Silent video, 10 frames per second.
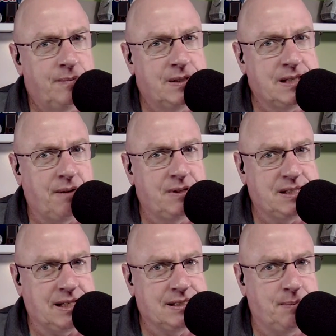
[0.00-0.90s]
is that was
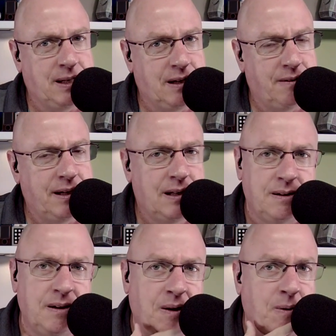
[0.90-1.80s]
exhibit area?
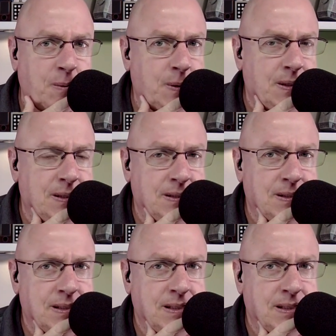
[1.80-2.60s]
No, it was I think it,